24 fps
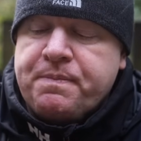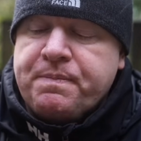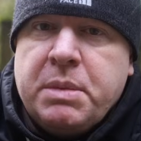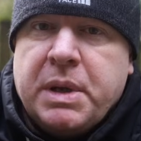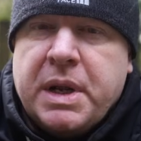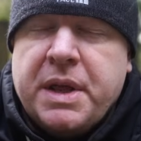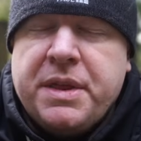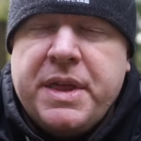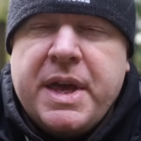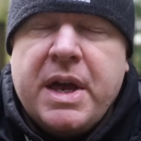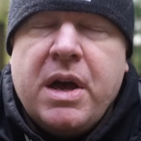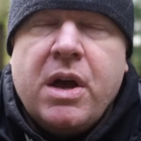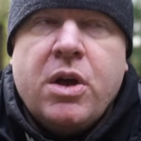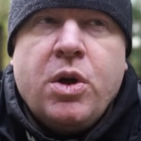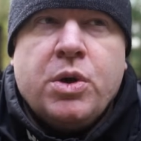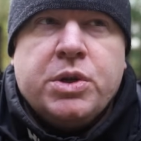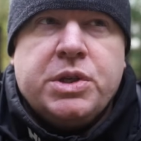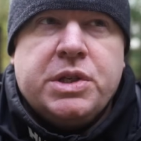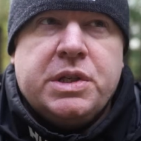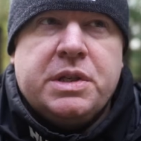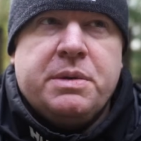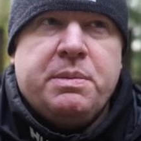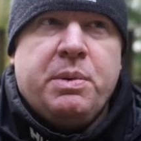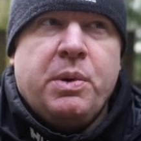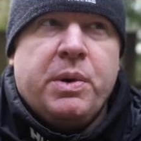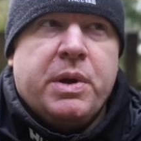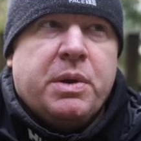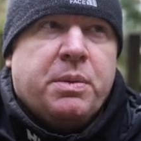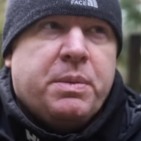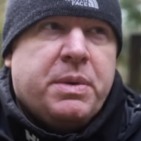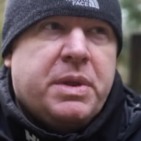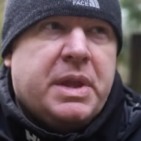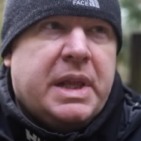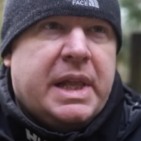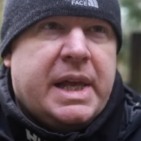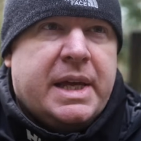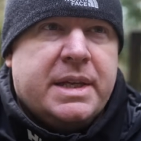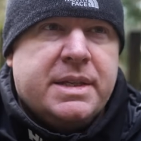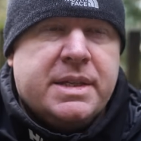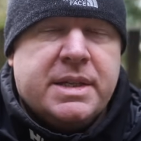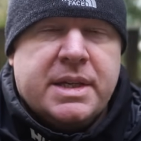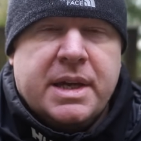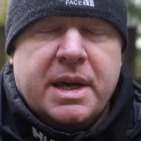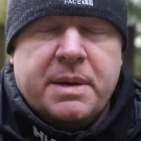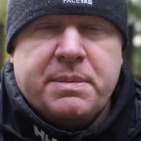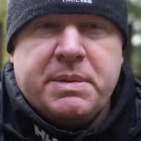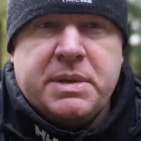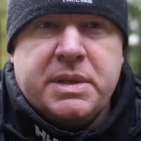But I think I got to the point with the
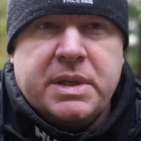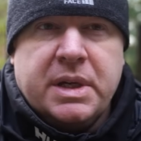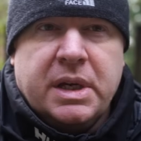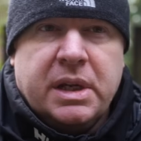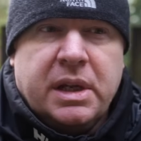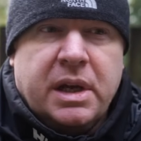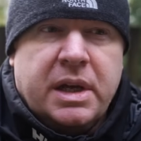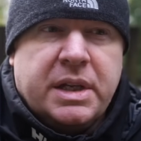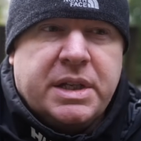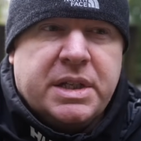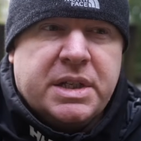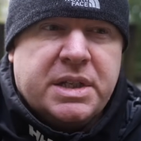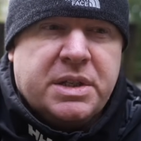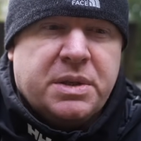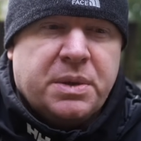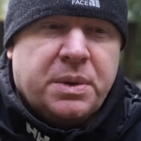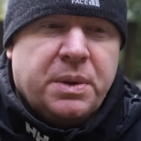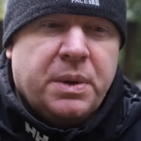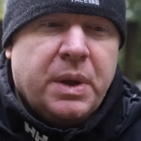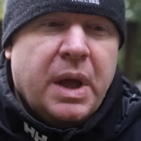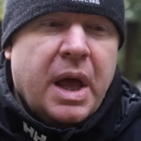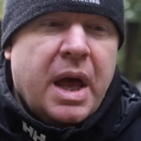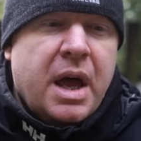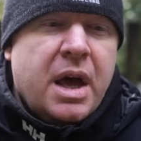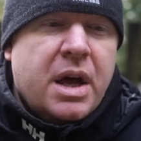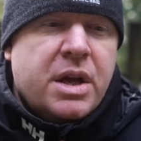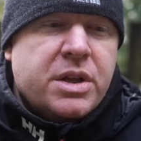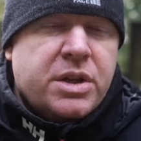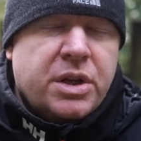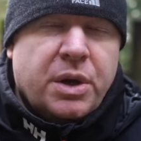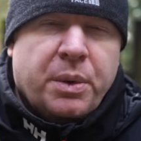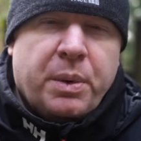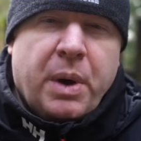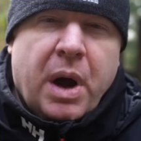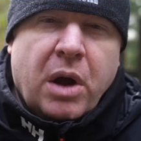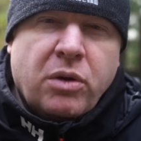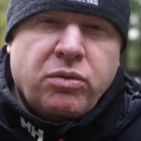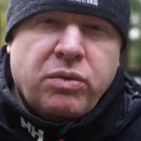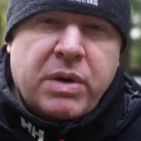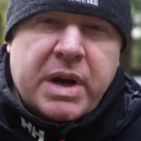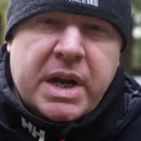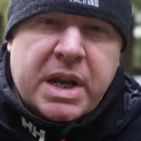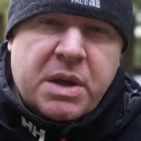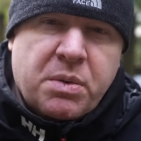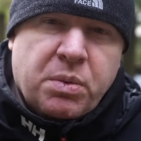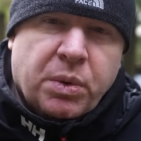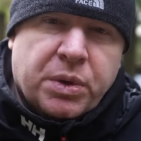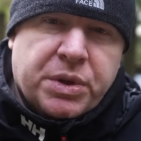landscapes that I just thought, you know what, I
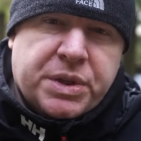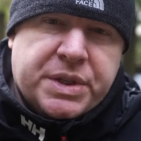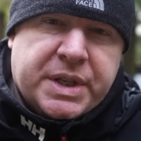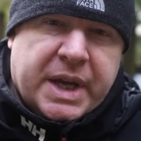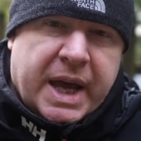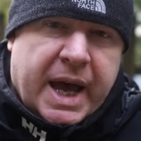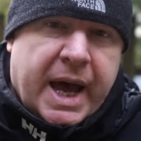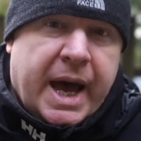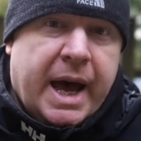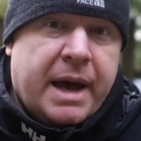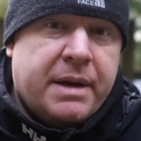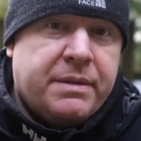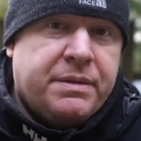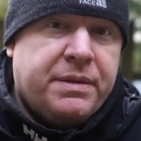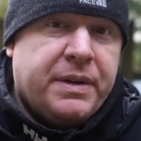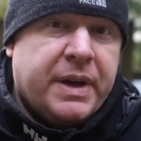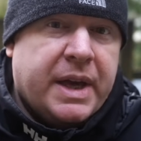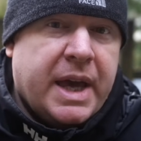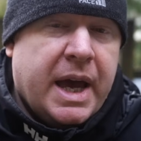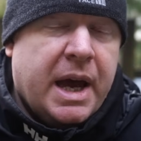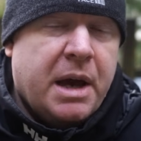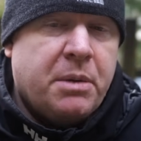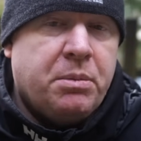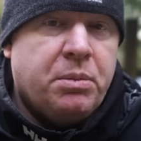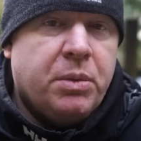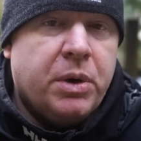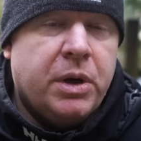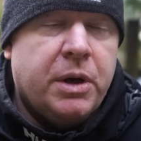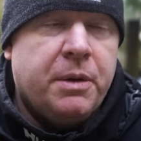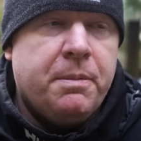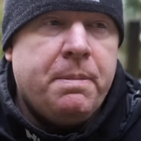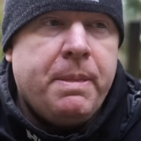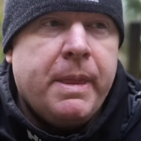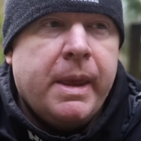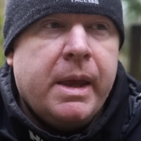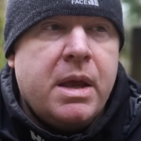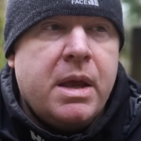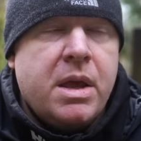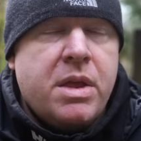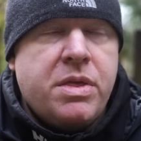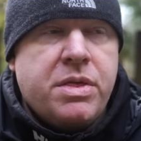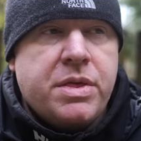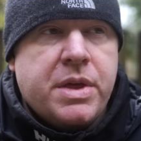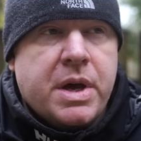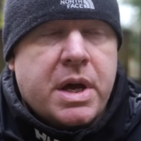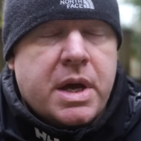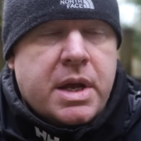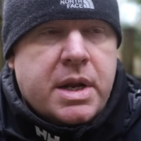really want to have a camera
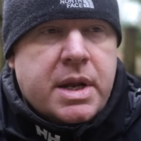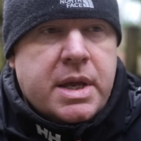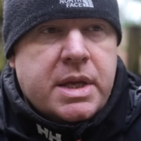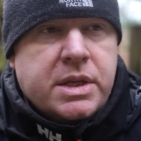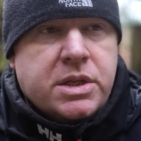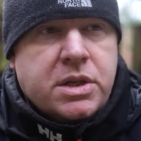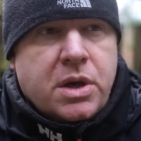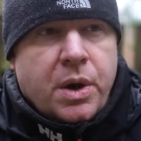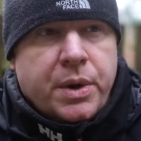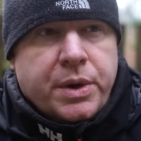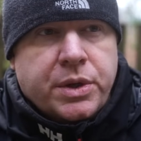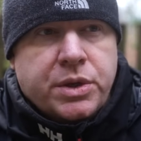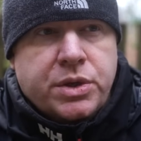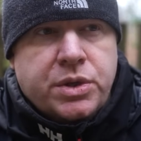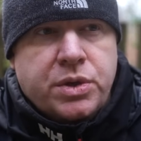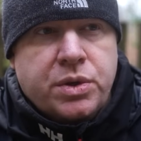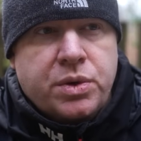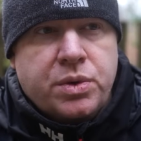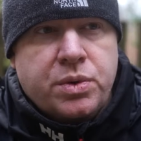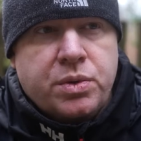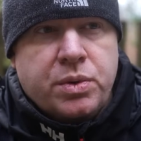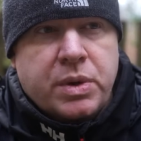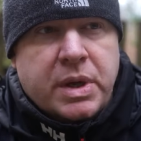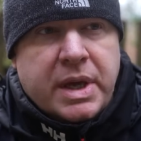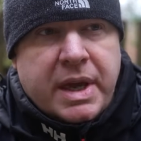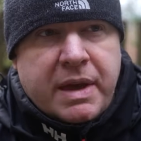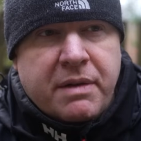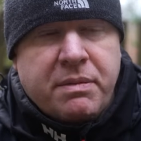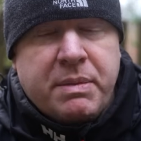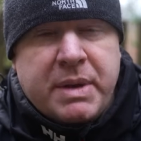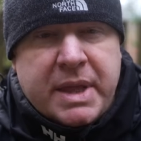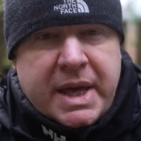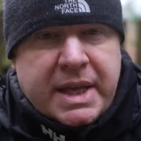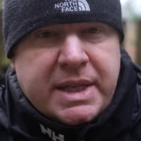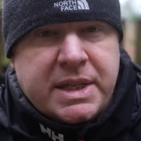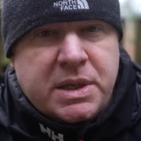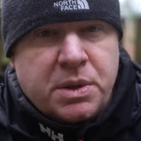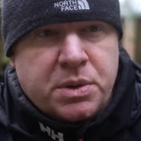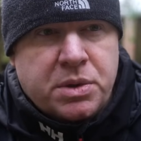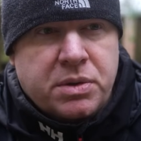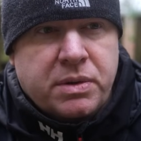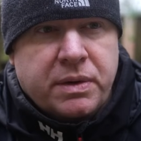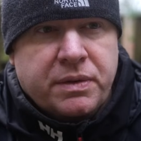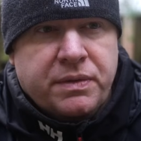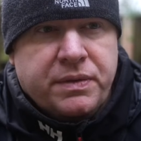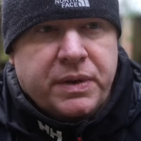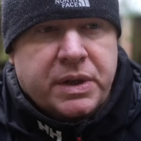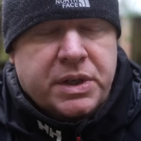that is going to give me that tilt
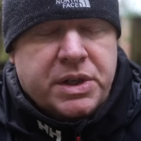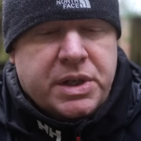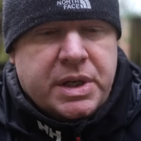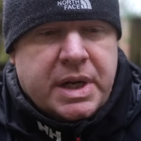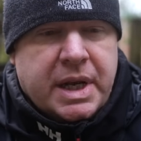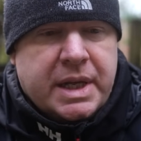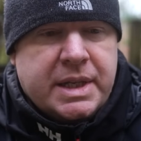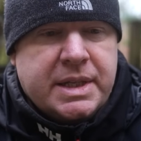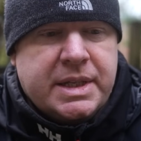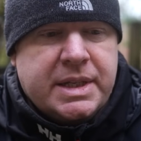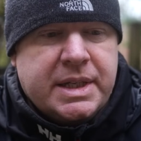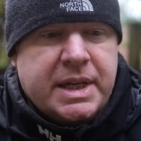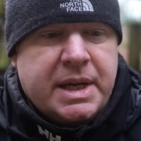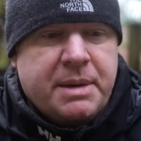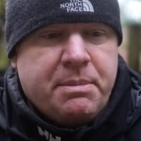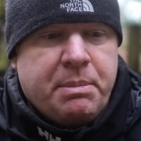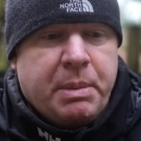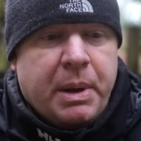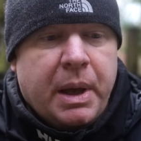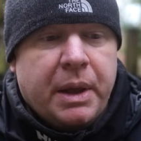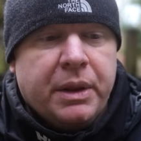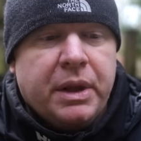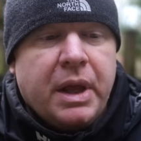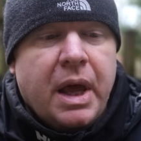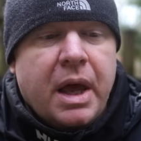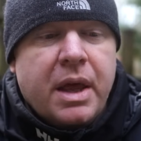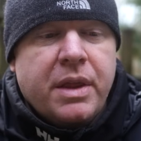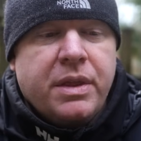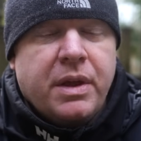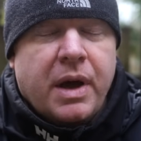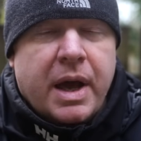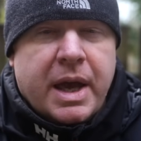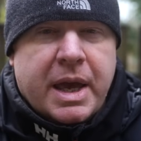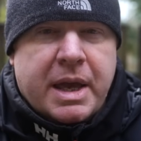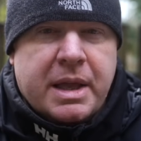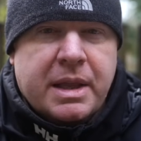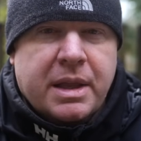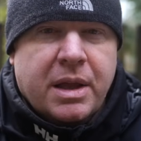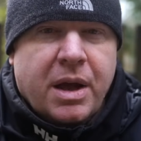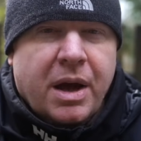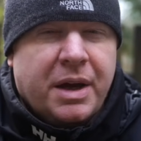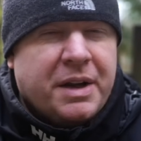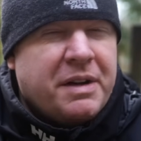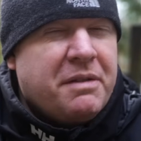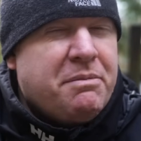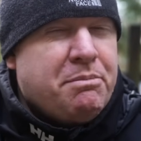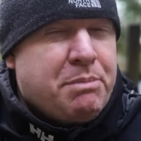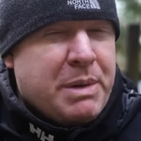screen functionality, but that I can
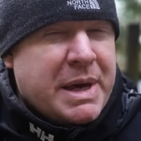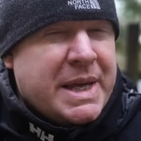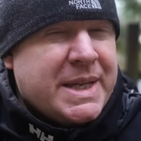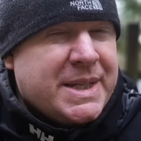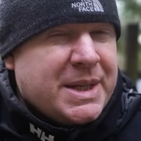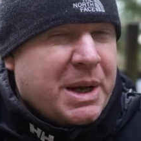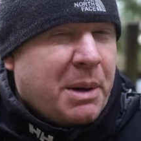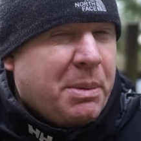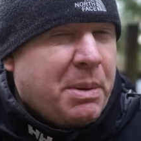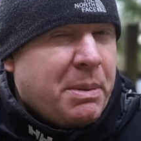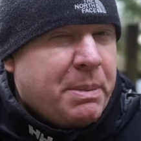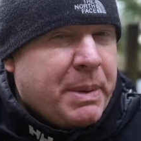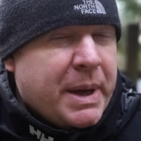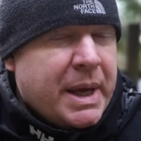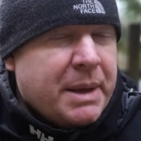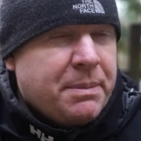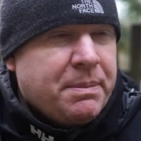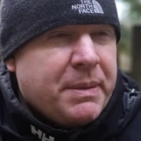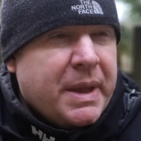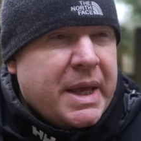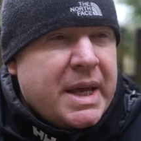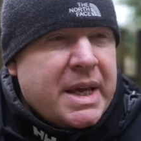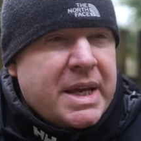kind of beat up a bit.